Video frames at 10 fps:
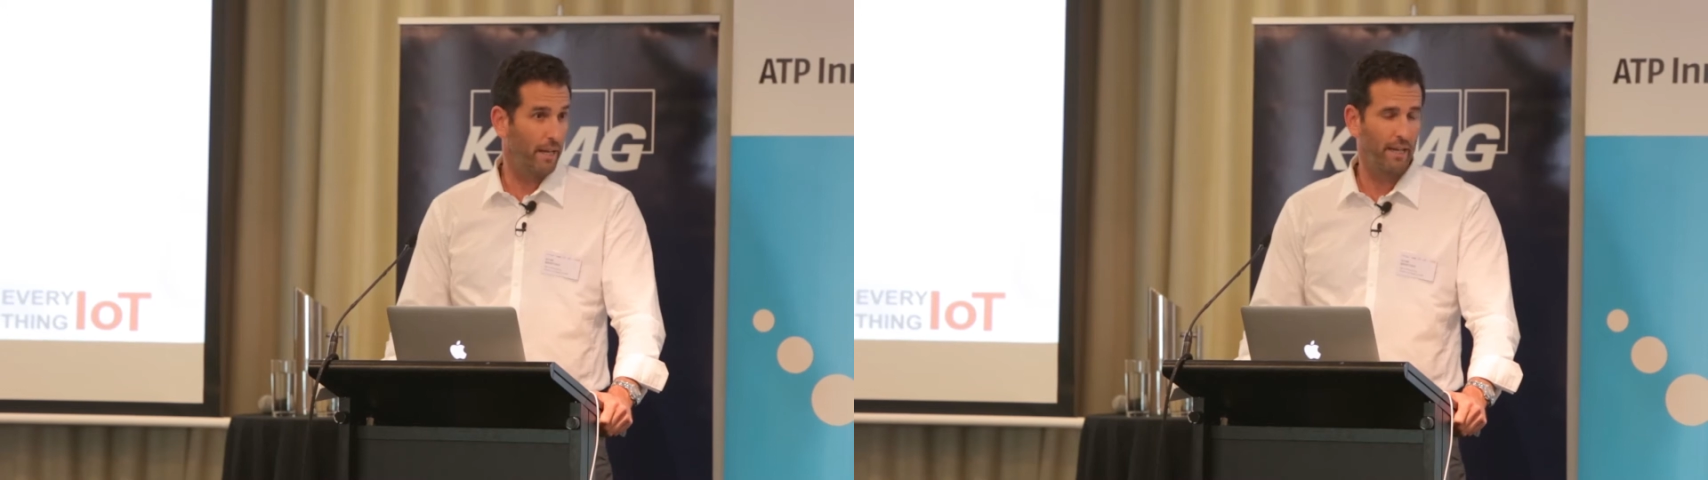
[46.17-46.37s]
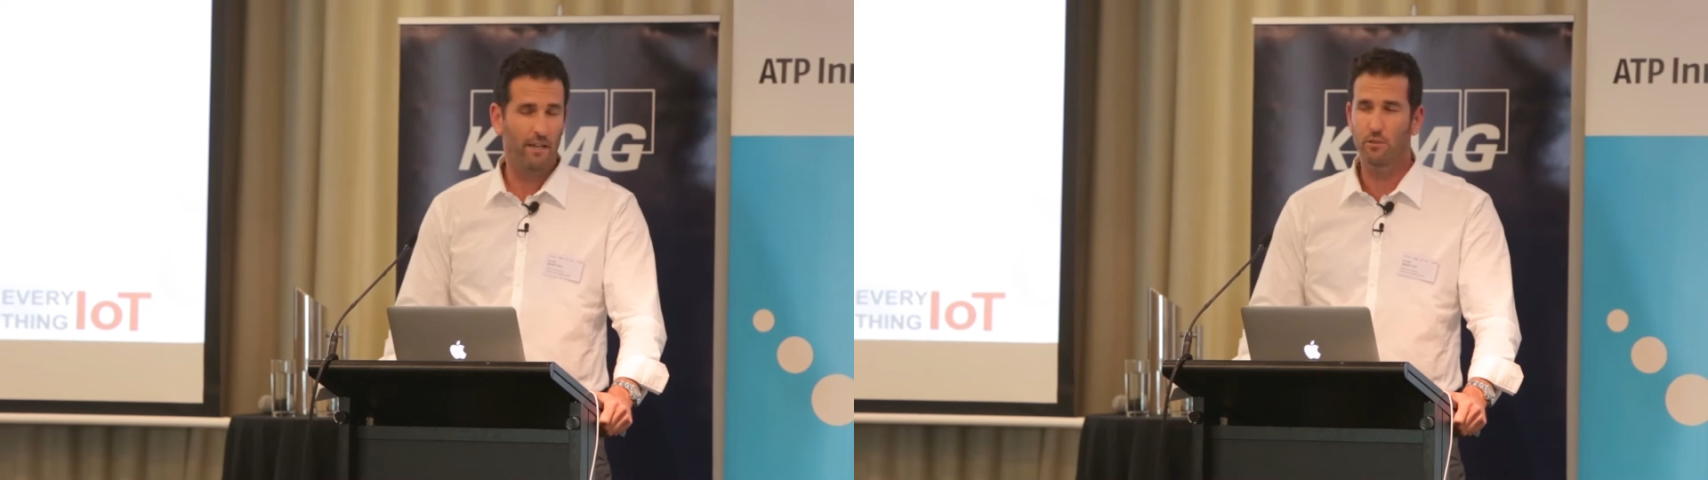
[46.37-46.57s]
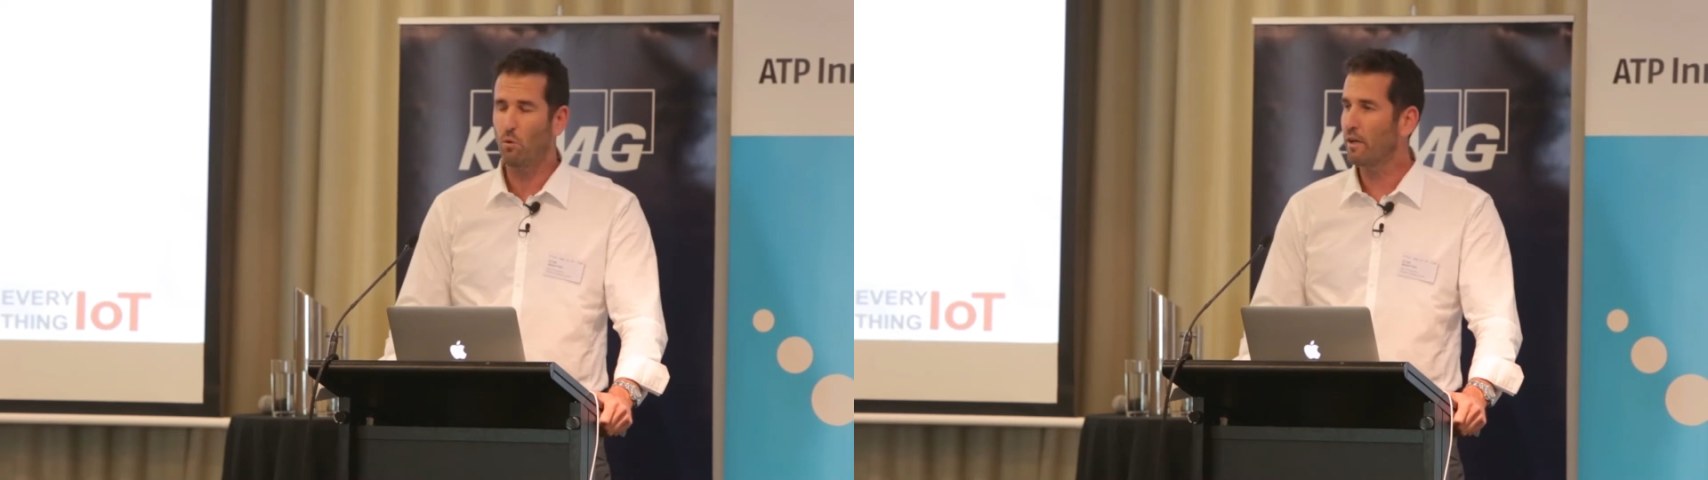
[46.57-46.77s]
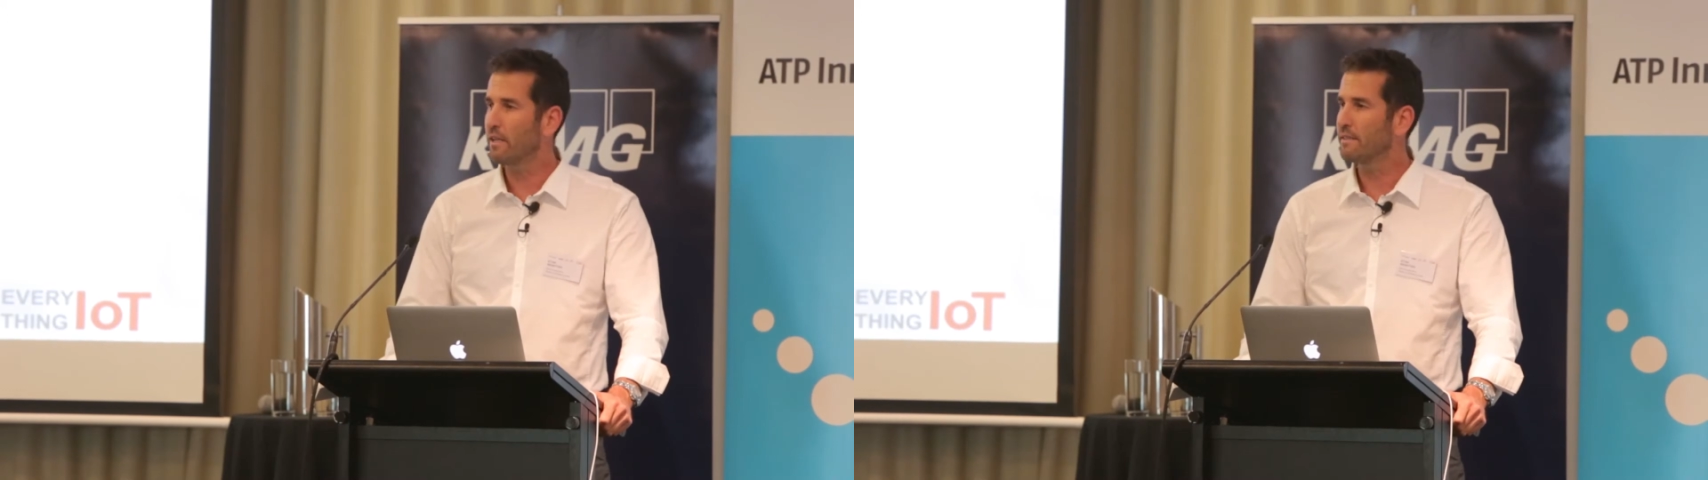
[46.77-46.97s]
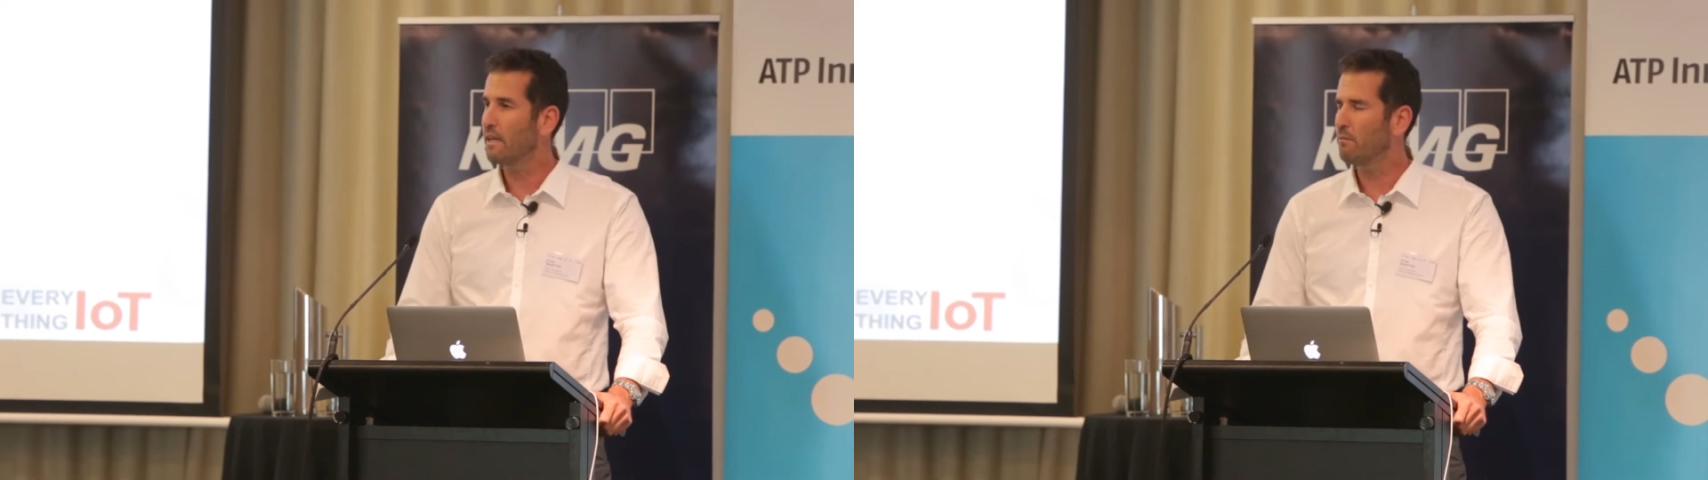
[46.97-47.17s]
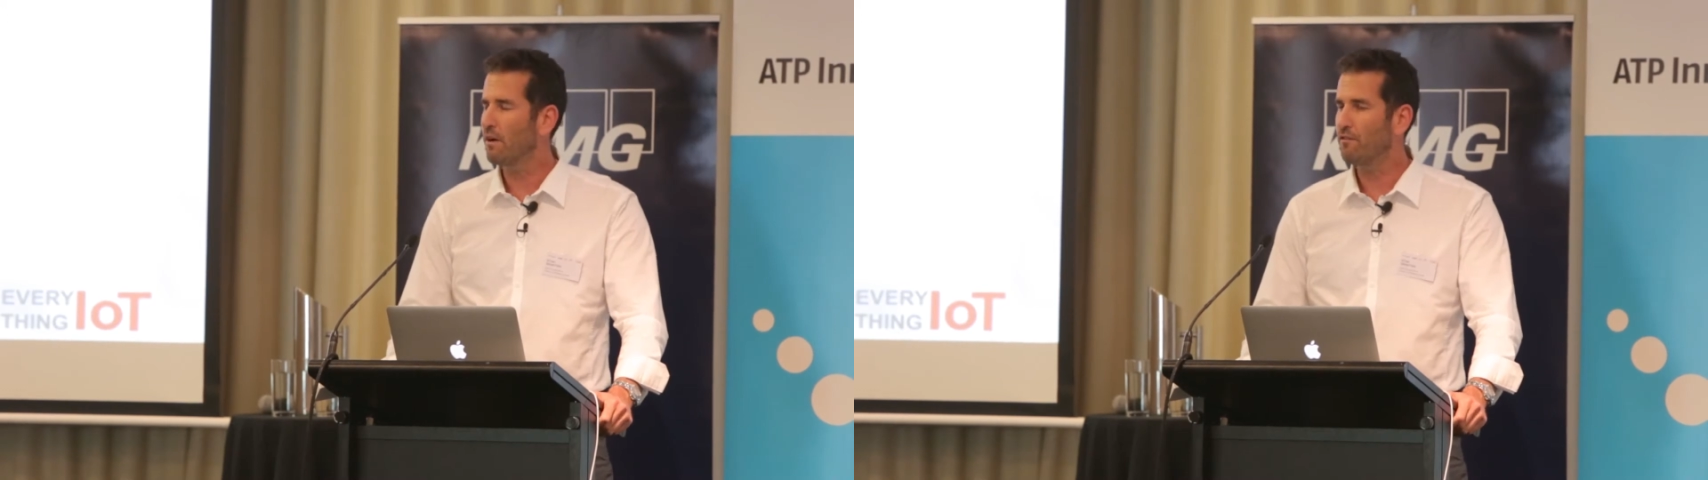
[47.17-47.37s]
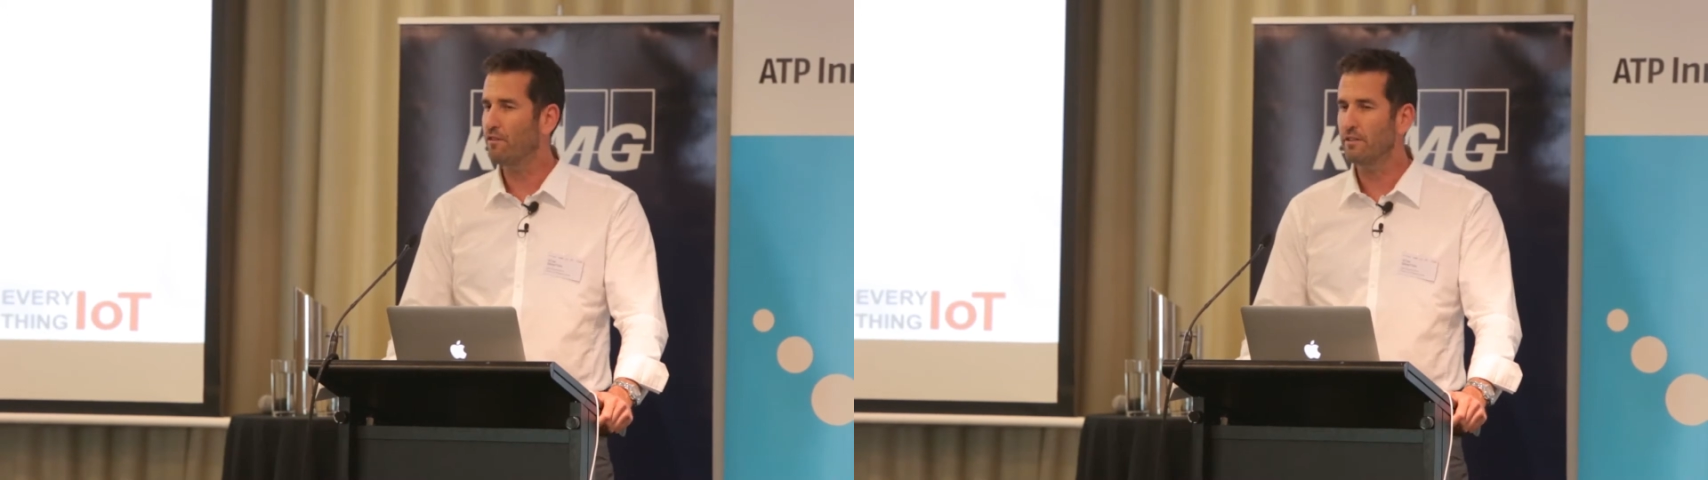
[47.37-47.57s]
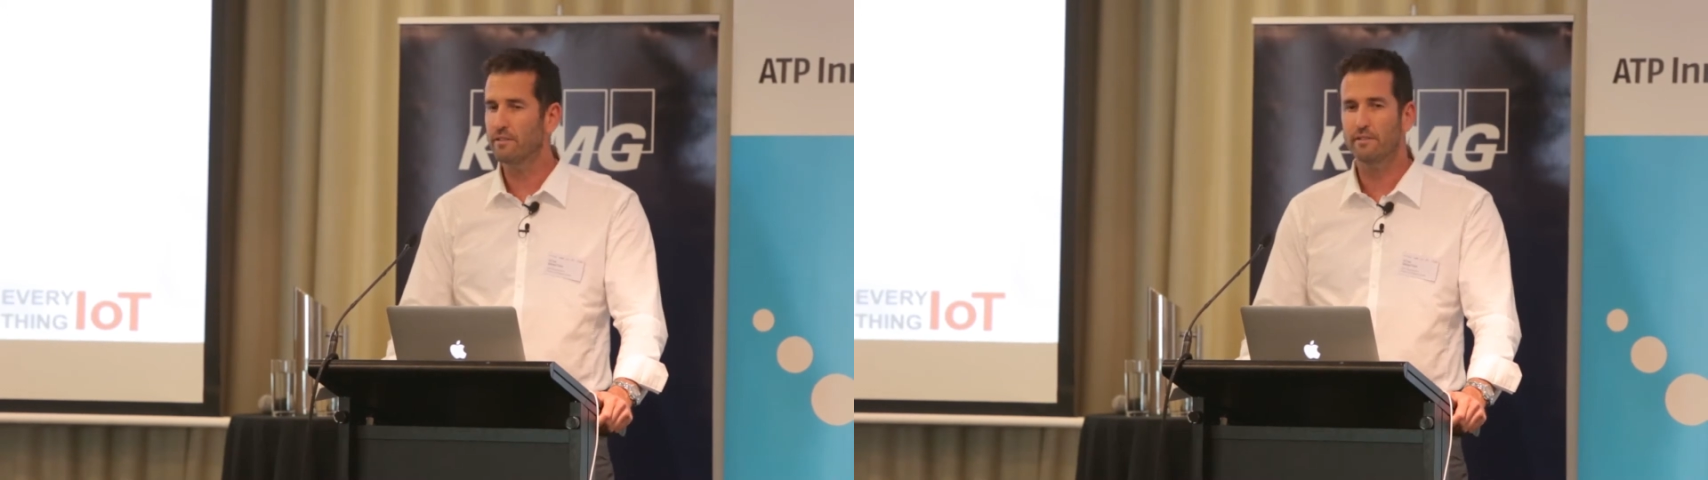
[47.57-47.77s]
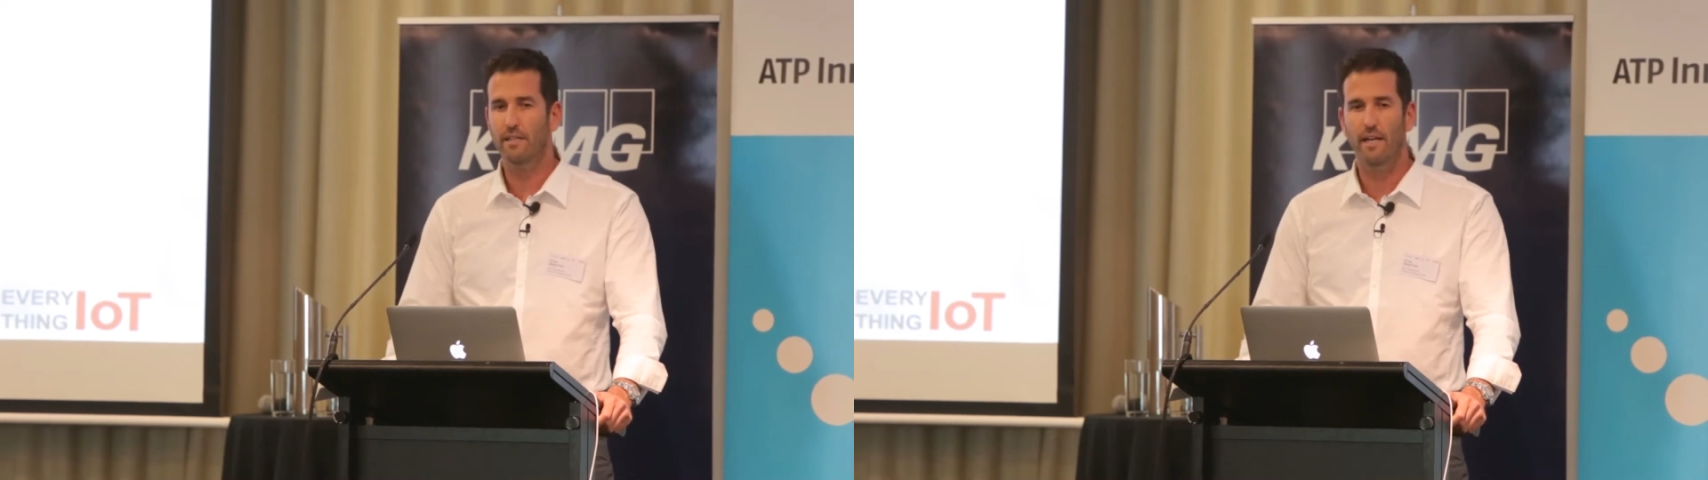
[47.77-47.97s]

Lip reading: years working there. My first